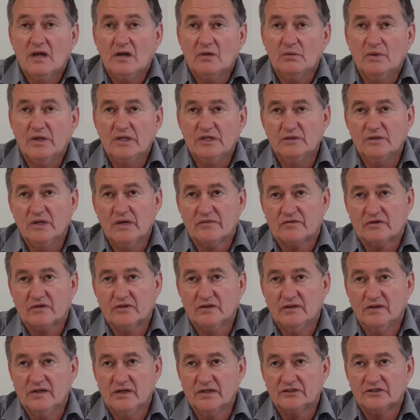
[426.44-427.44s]
When you have
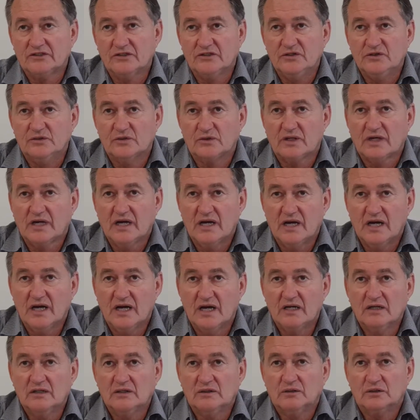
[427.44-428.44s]
clients in your
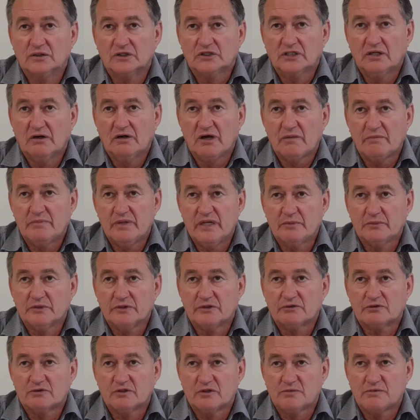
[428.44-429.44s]
car or showing people
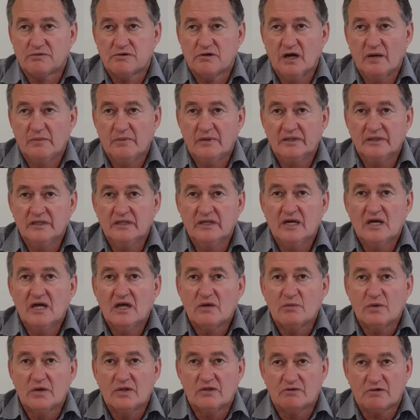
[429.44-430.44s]
through a property,
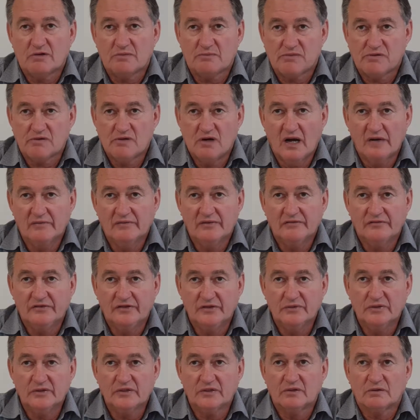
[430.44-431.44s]
whether a private
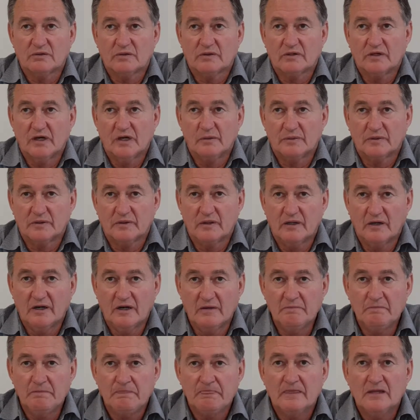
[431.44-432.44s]
viewing or an open
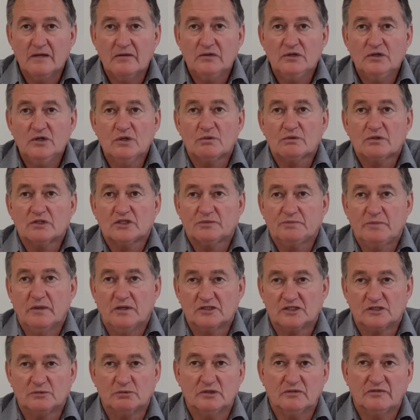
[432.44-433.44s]
home, you're
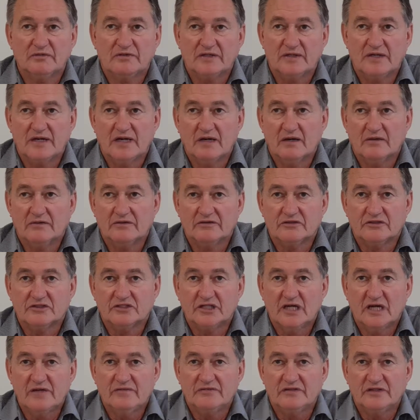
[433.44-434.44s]
responsible for their health and
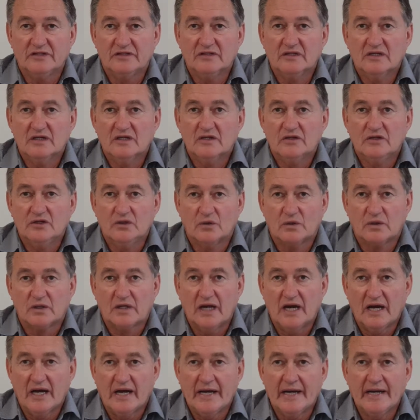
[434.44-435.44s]
safety. Your
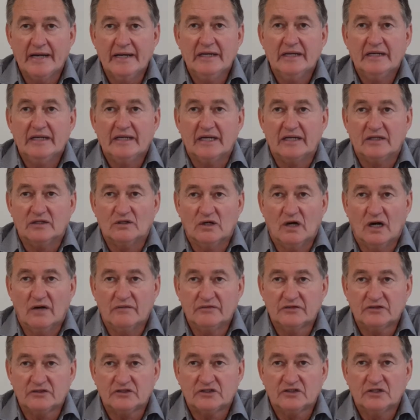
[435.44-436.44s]
car, an
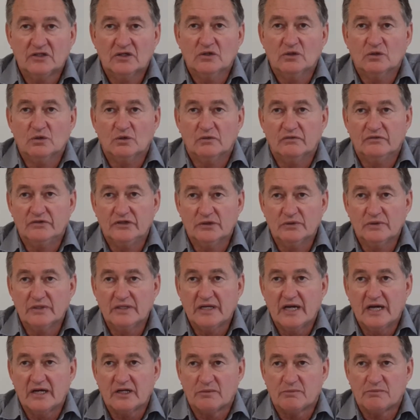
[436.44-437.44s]
office or
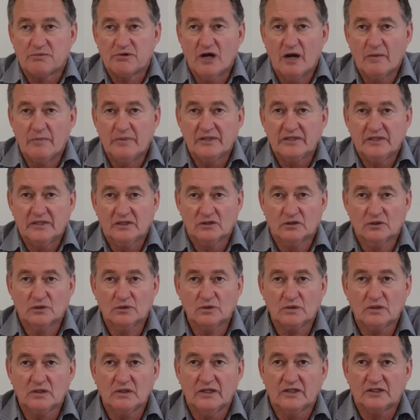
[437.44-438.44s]
viewing at a property are all
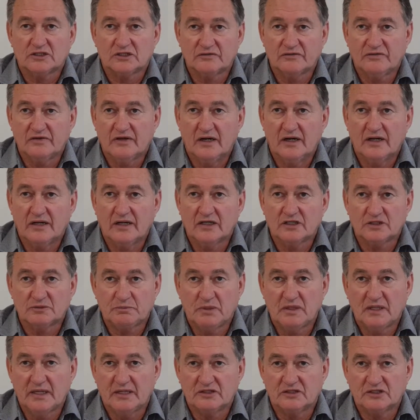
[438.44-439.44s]
classified as
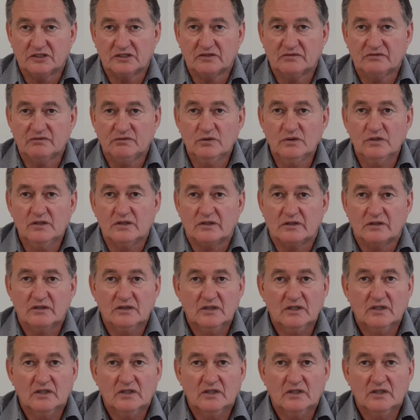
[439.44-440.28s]
places of work.